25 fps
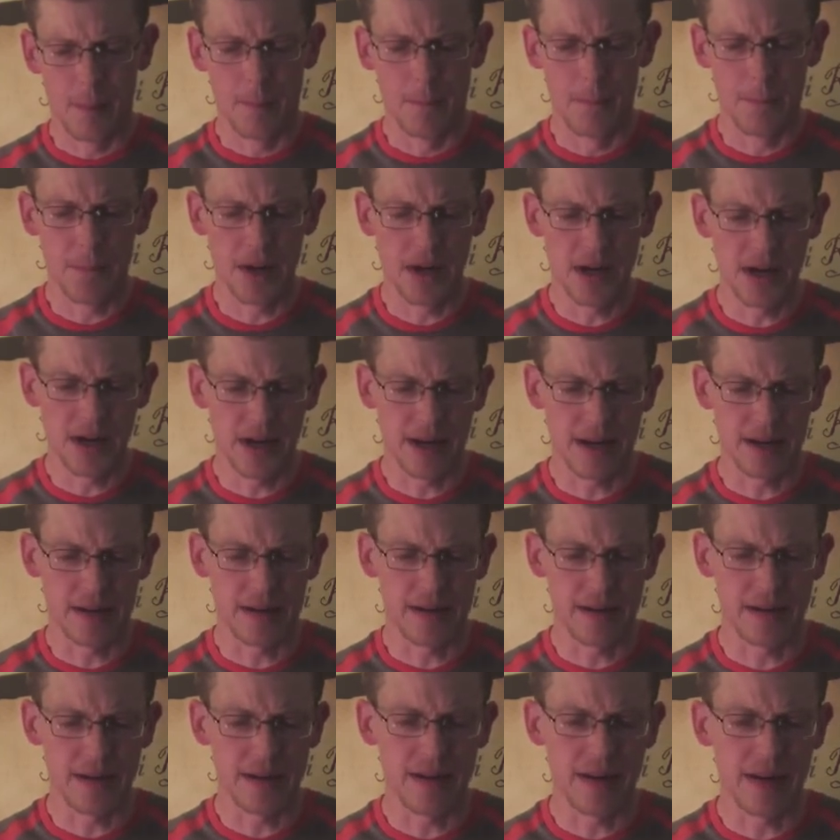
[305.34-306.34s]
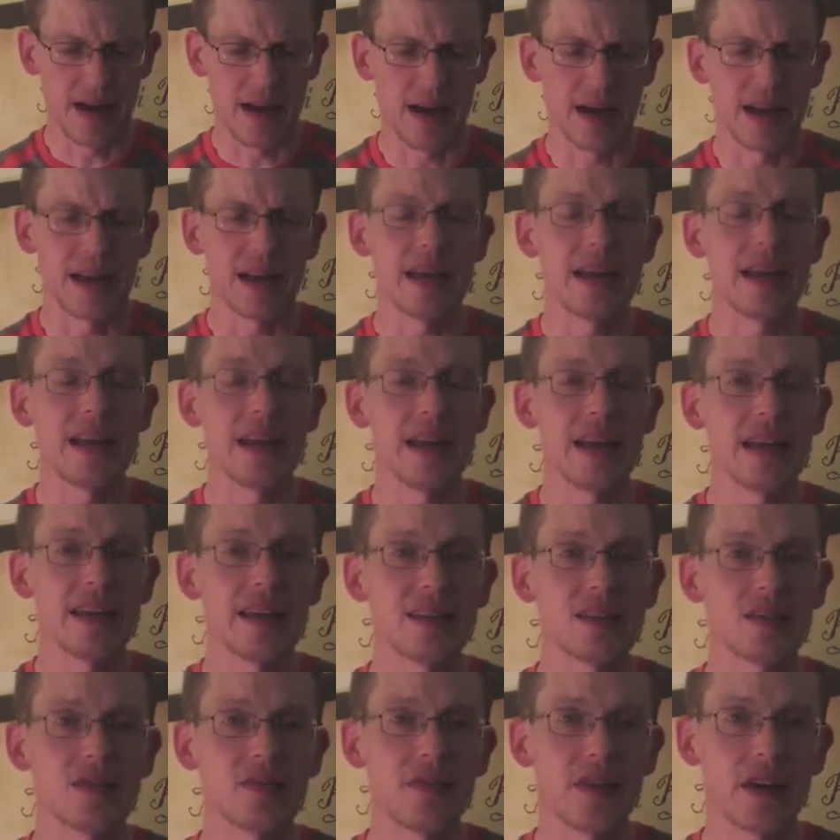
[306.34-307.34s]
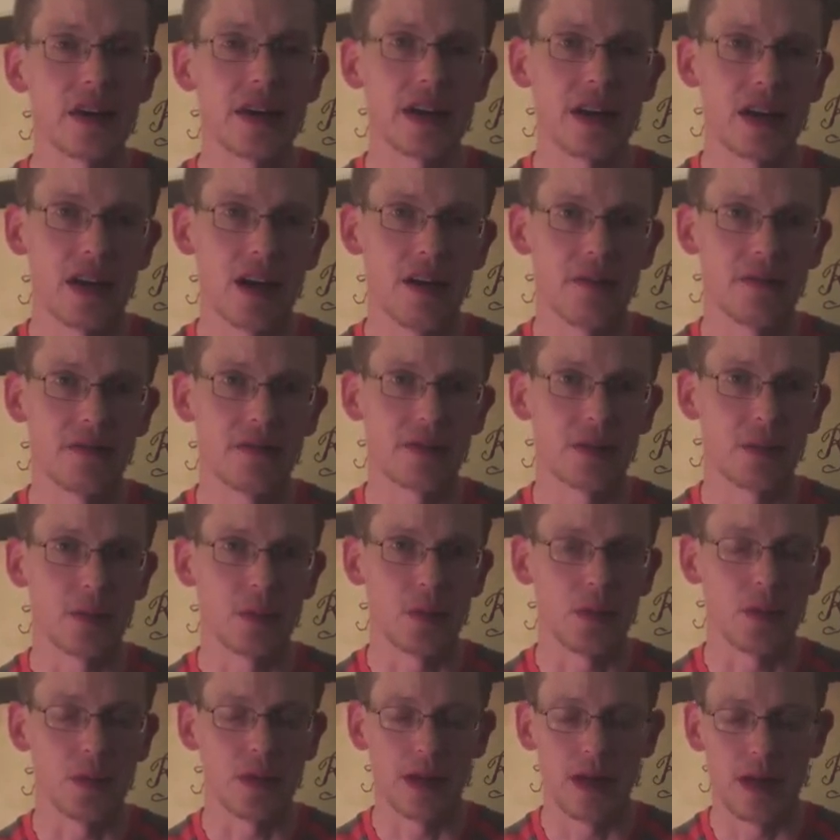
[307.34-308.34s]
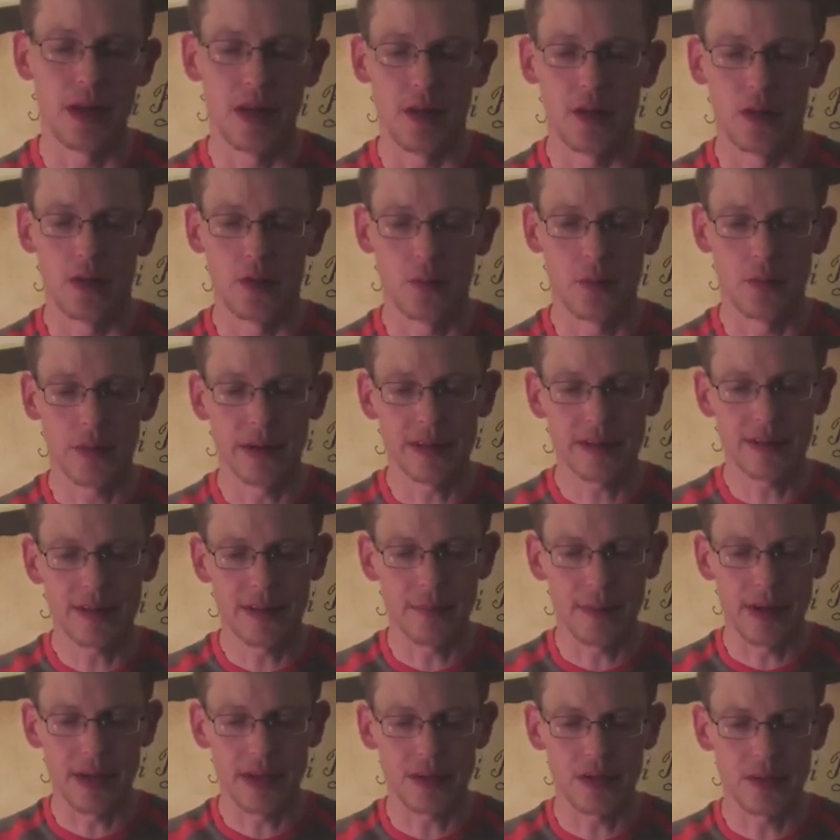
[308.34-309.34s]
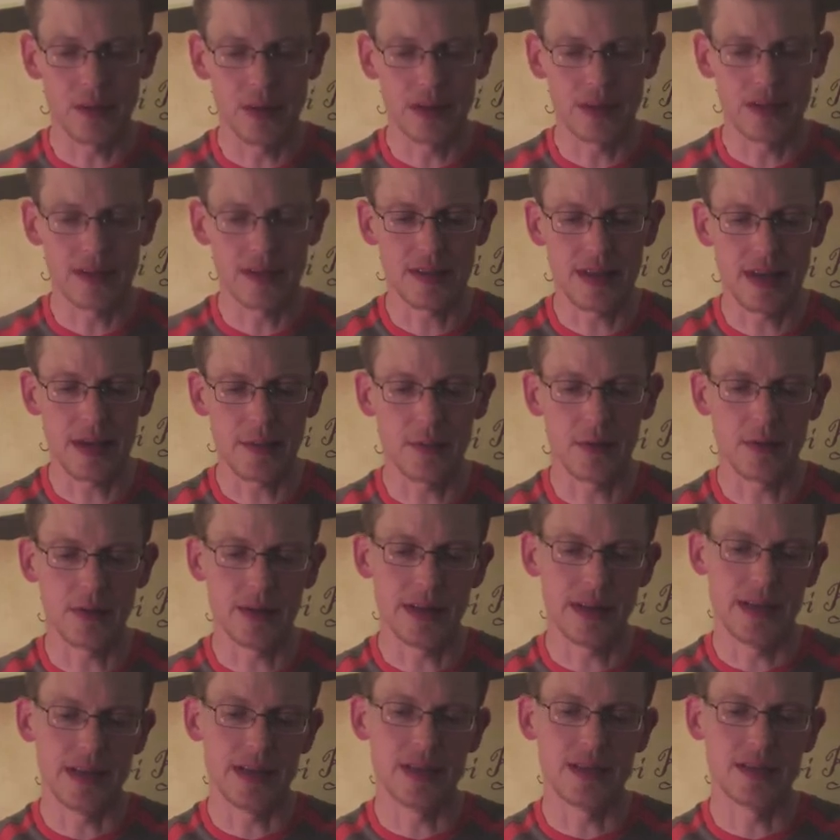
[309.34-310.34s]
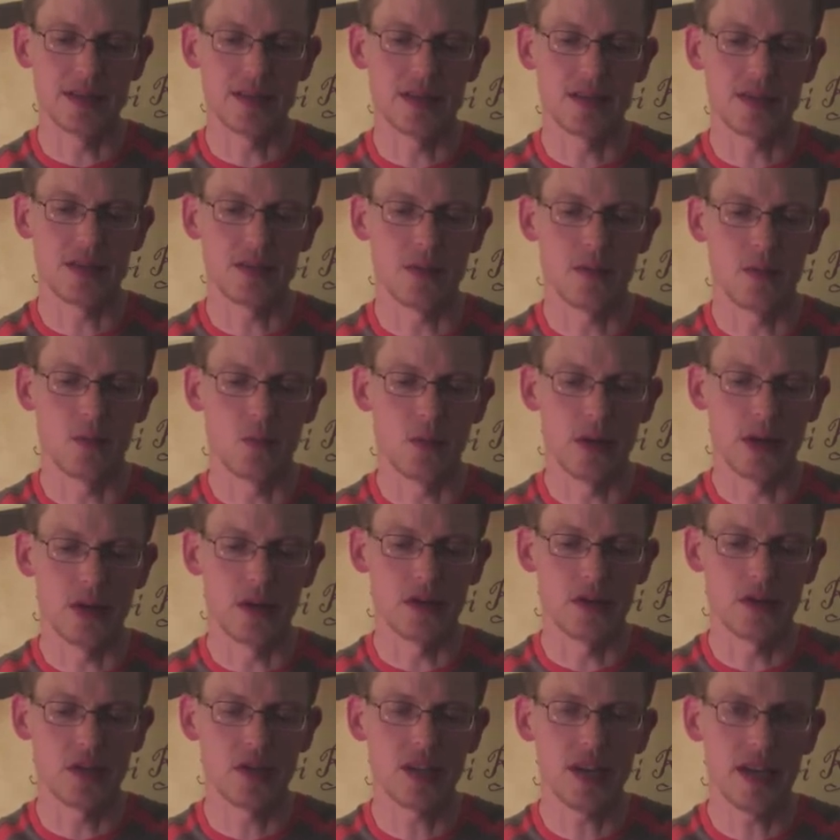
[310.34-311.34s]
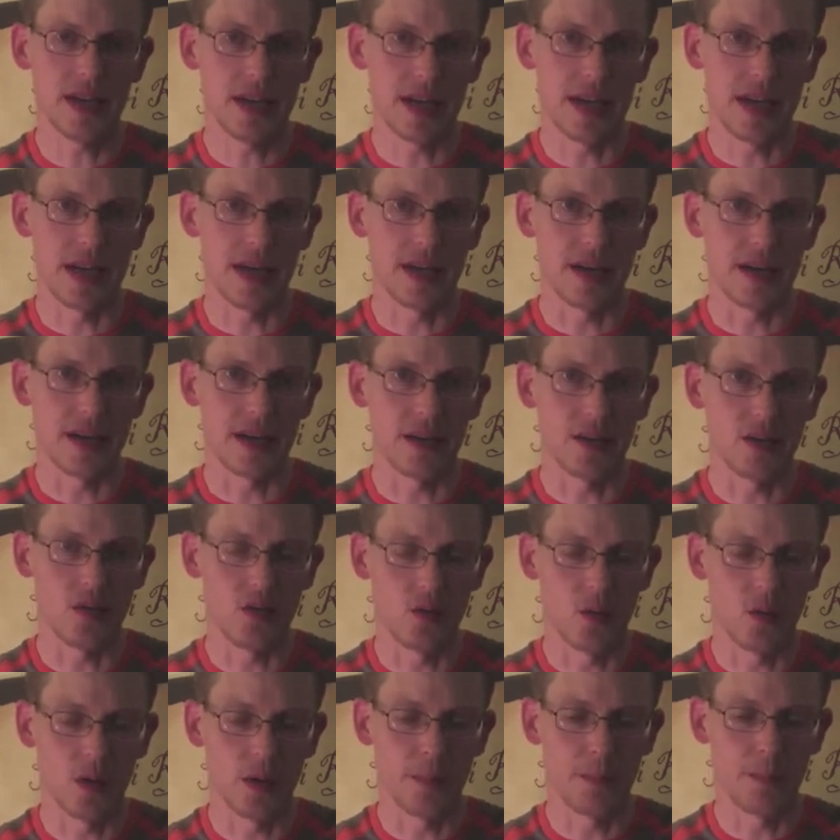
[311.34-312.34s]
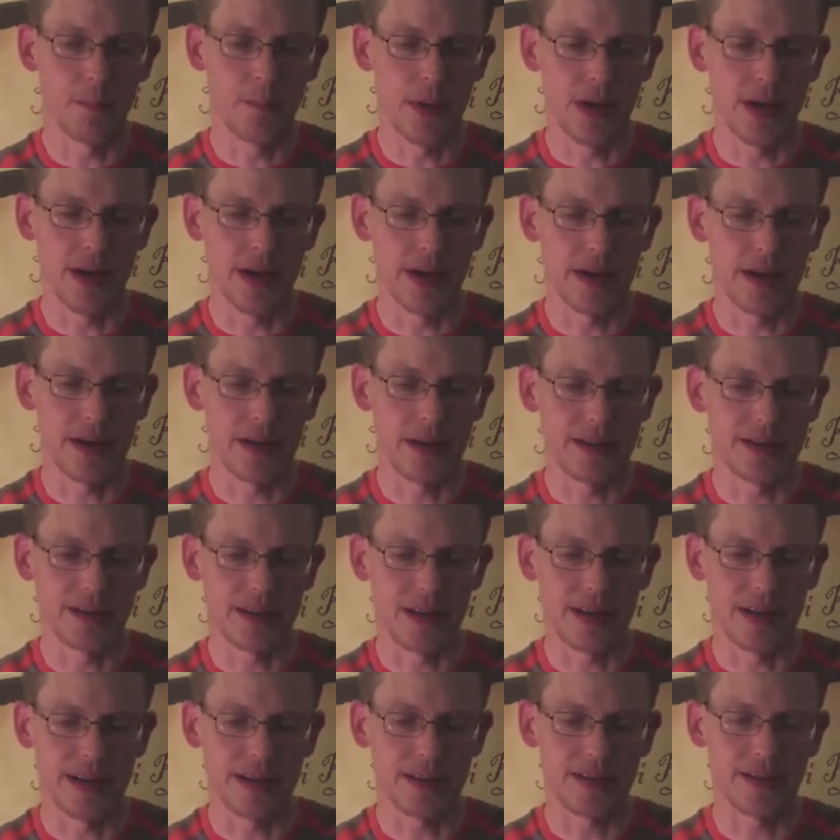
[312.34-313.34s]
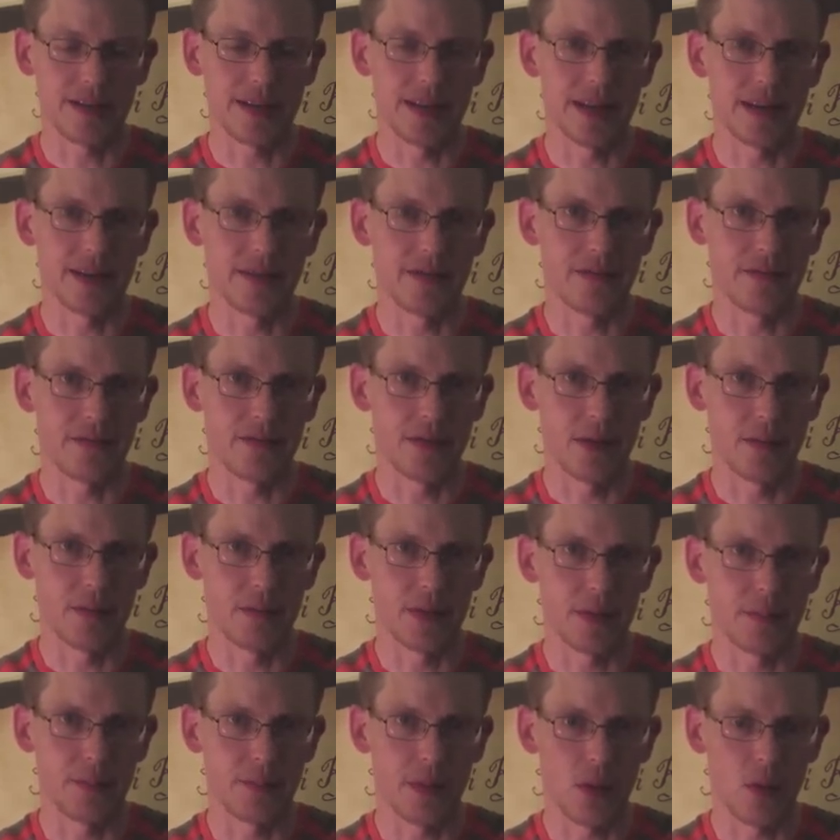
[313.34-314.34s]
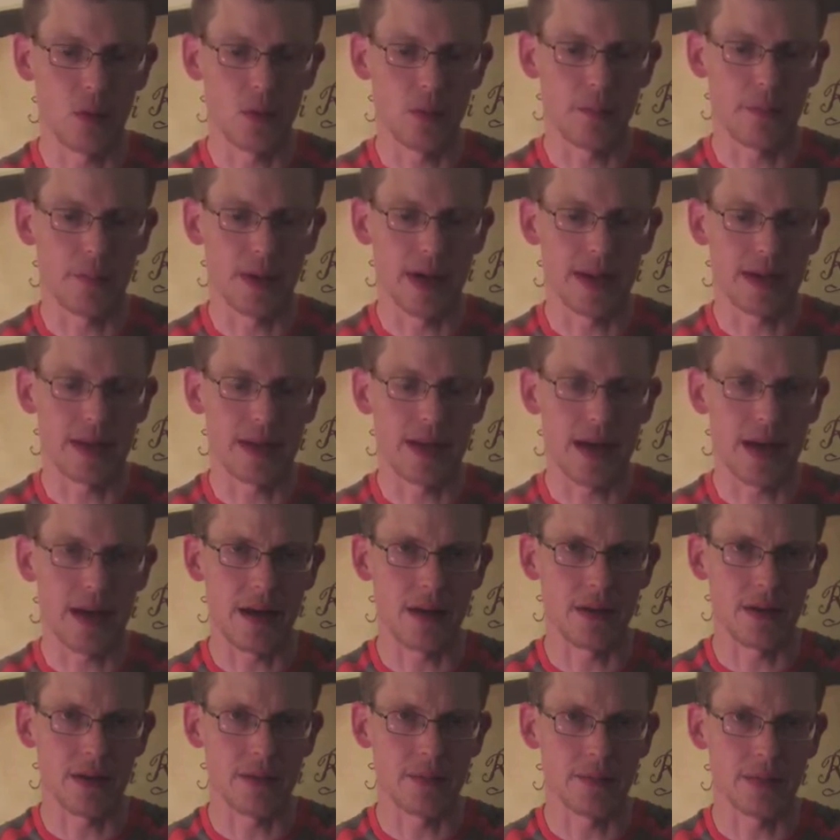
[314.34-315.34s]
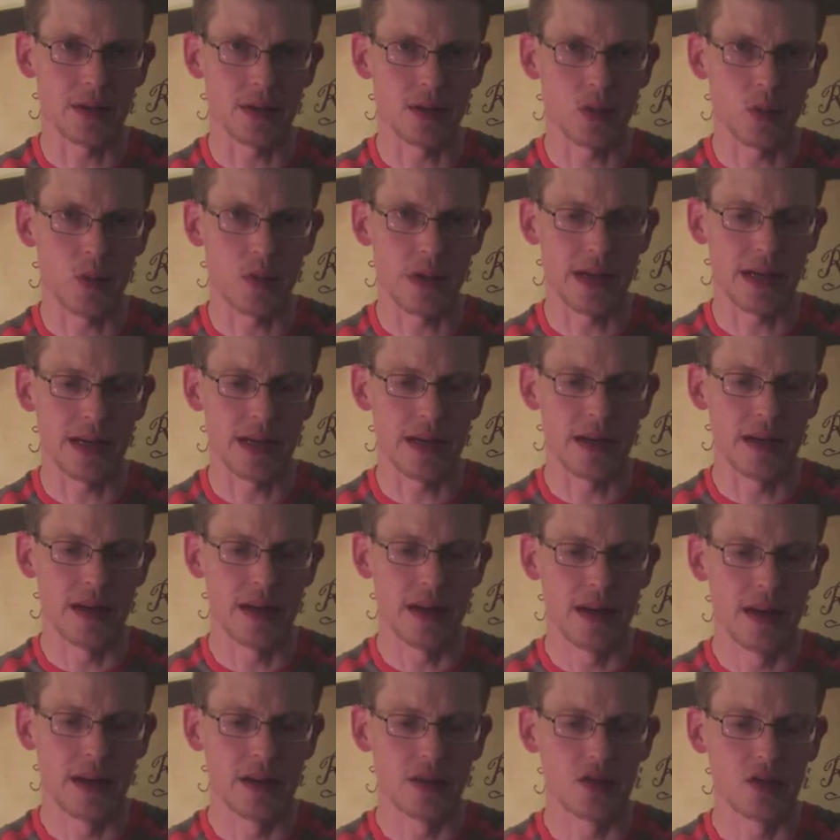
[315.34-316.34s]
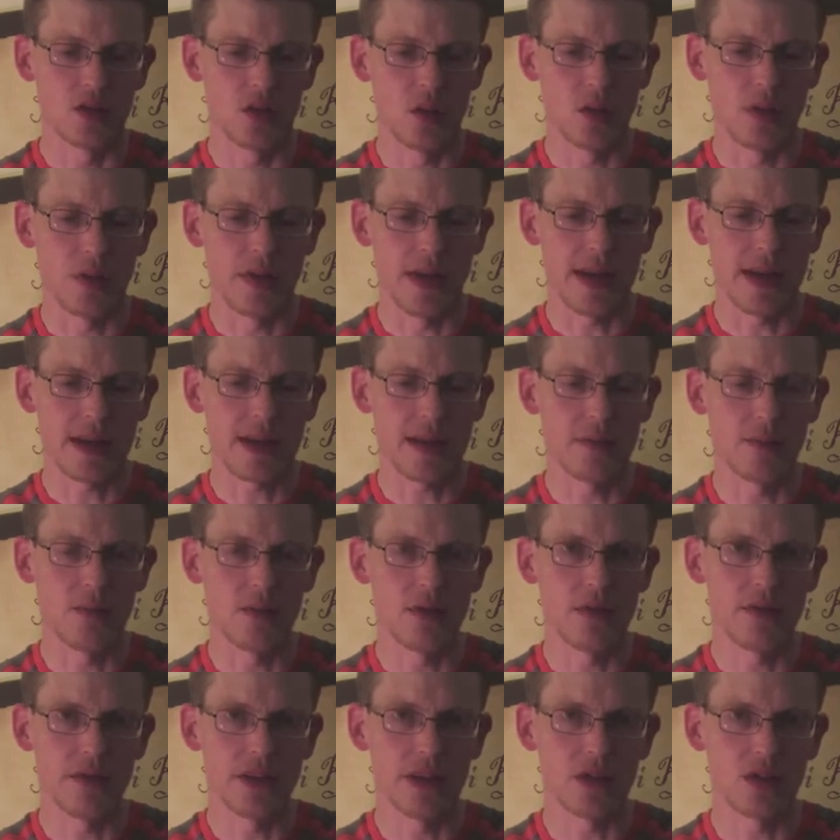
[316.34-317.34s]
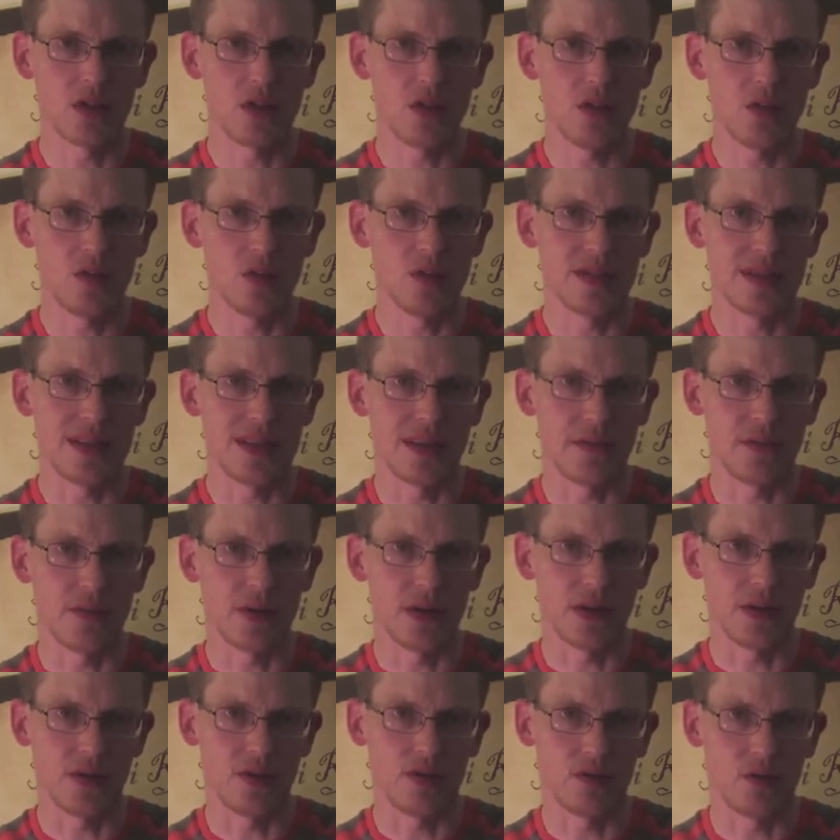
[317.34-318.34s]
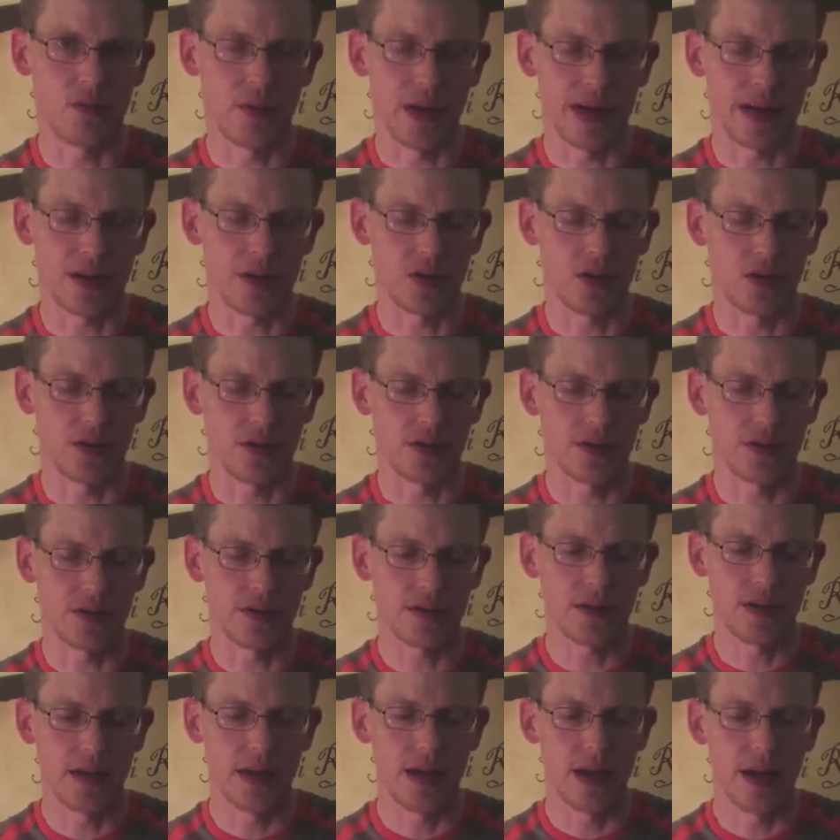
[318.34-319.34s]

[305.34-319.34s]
But it is very comfortable. The reason it makes you unstable is when you're sitting on it, your butt is isolated from the boat by the air in between. So they can move in two different directions.